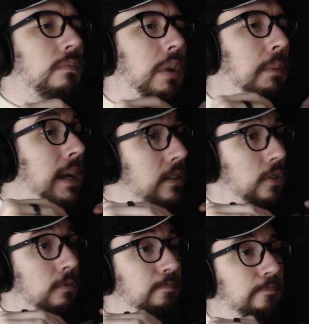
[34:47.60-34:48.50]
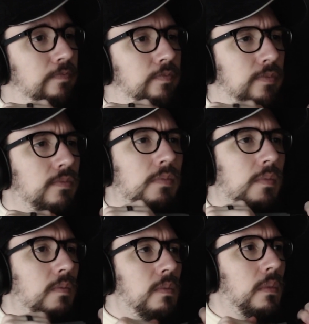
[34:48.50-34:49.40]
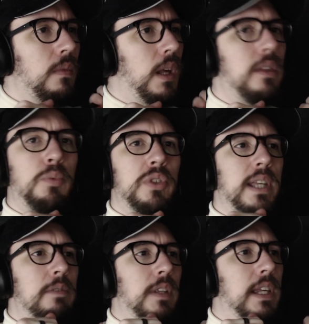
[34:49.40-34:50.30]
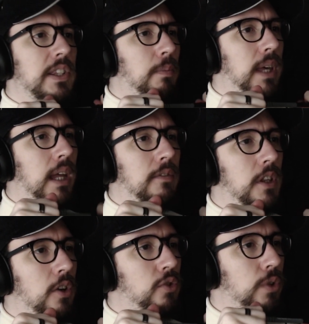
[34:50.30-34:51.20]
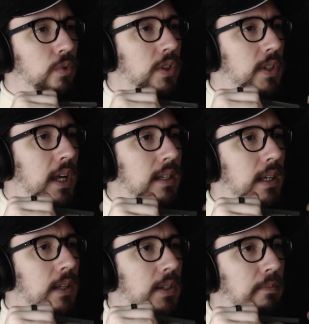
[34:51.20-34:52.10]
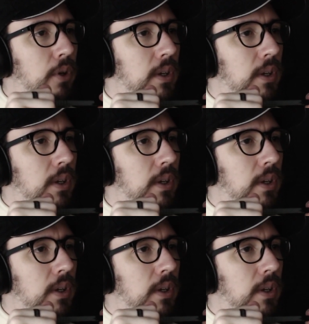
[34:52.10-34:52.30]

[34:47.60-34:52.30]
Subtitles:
it might do. And there was definitely some kind of industrial society at some point,